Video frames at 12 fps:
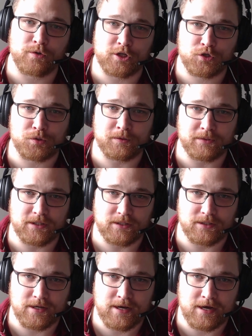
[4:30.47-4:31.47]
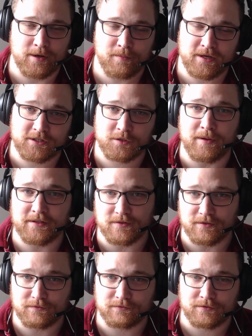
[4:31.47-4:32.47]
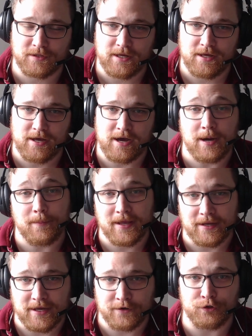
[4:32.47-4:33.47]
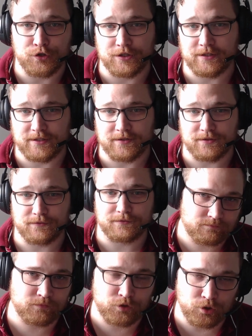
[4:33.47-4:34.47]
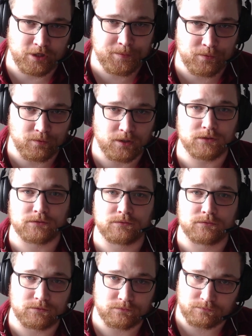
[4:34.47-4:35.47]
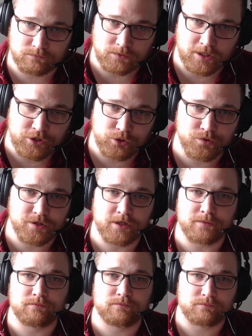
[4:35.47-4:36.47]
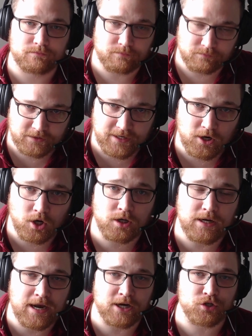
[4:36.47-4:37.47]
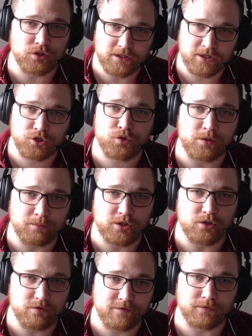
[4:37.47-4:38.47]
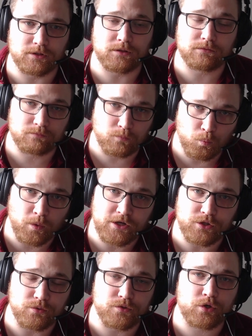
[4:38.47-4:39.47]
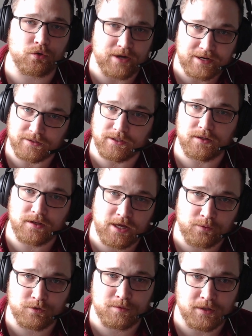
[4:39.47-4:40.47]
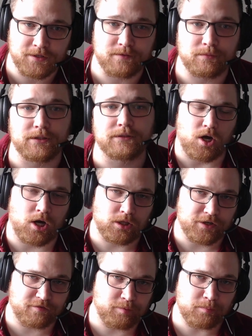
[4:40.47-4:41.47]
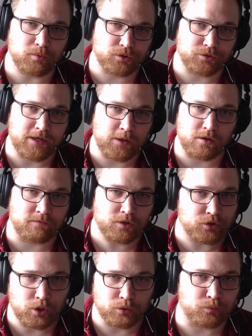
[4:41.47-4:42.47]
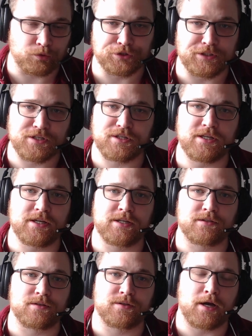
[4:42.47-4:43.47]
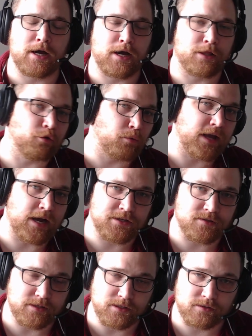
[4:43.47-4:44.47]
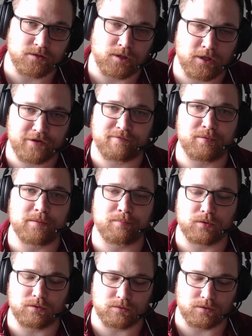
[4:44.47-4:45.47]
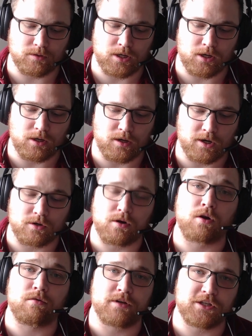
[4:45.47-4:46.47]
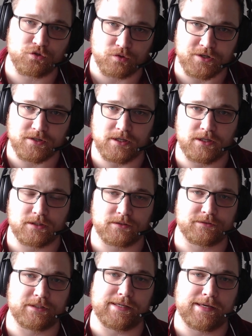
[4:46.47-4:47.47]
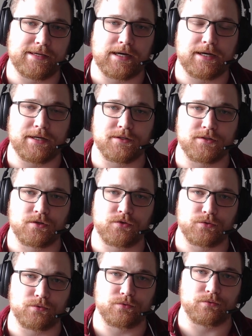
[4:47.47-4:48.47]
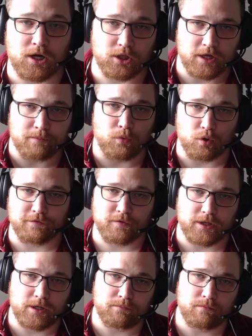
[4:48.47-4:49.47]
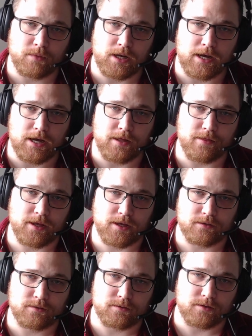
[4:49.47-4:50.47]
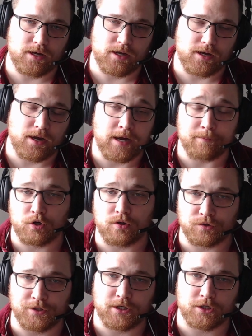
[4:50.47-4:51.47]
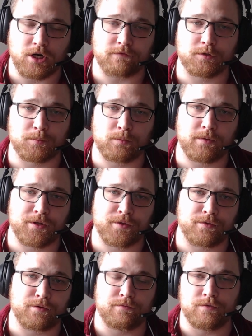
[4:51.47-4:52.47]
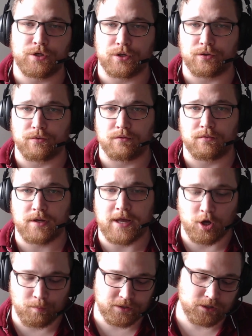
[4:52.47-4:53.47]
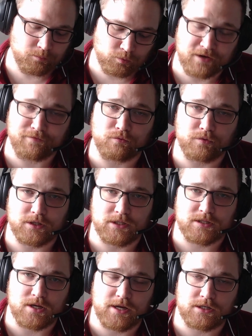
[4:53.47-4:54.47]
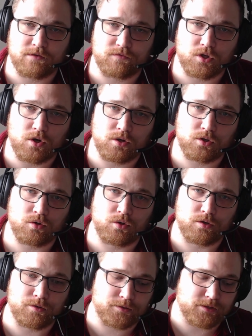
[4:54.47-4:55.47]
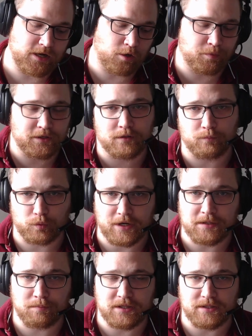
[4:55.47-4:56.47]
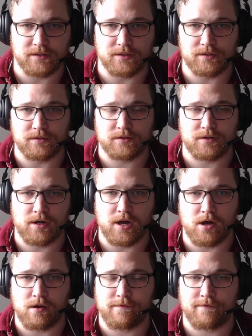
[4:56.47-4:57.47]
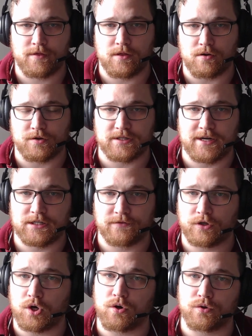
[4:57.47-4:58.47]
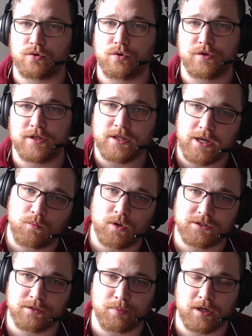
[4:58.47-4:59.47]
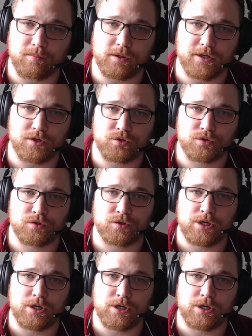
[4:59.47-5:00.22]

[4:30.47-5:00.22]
extremely expensive and energy intensive. Don't get me wrong, I use them. They are actually extremely useful. when used correctly and responsibly. A lot of people, however, don't really see it the way I see it. A lot of people are already trusting the AIs to do a lot more for them that I'm currently not comfortable with. You know, helping them referee scientific articles, helping them write pieces of their scientific article that they want to publish,